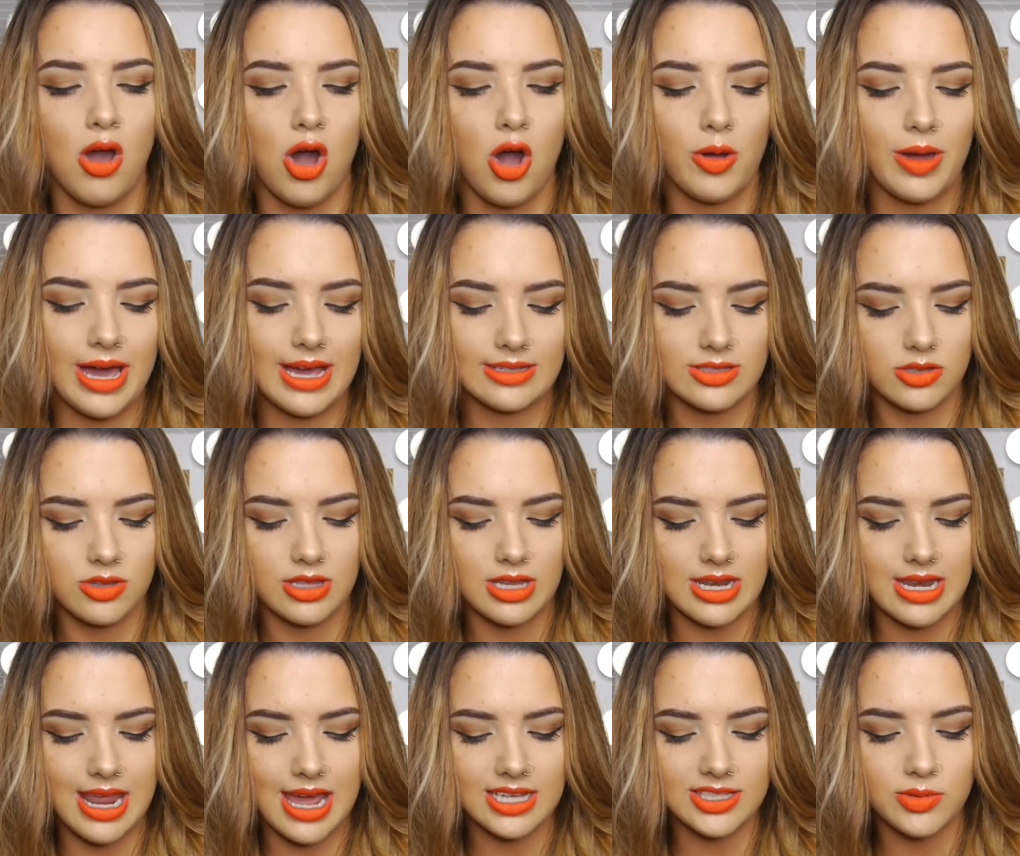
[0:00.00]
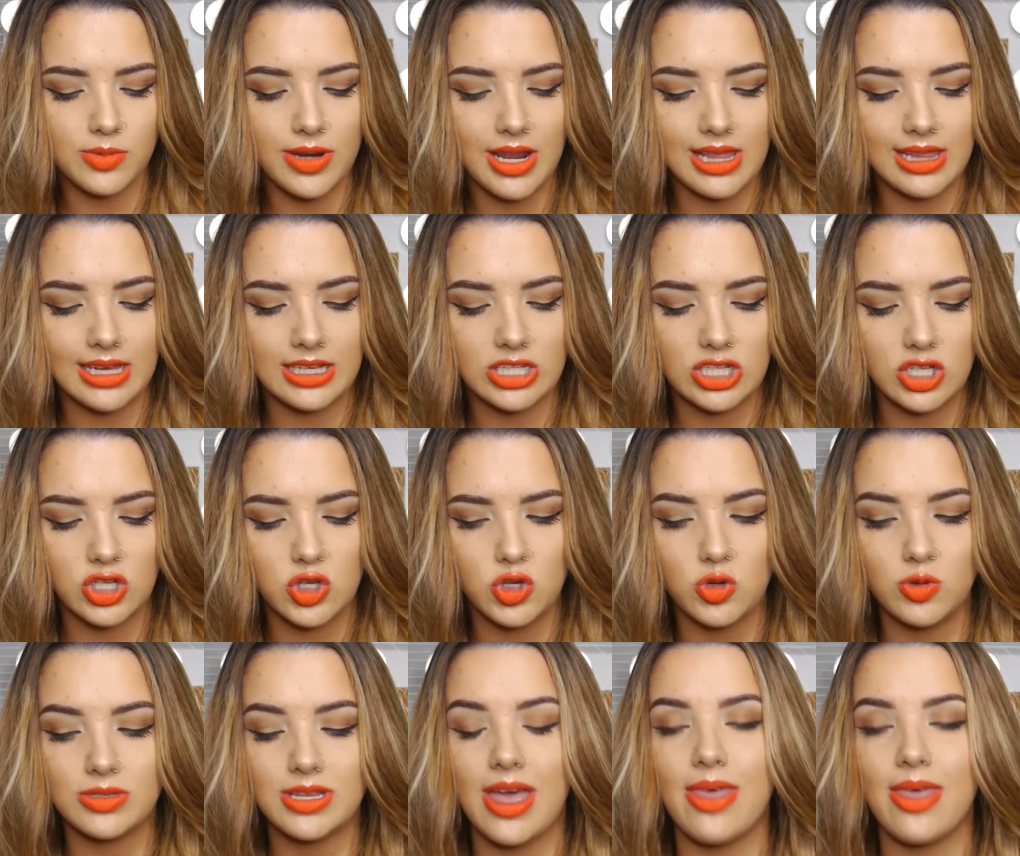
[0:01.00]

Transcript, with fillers: Okay, so the next one I like to use,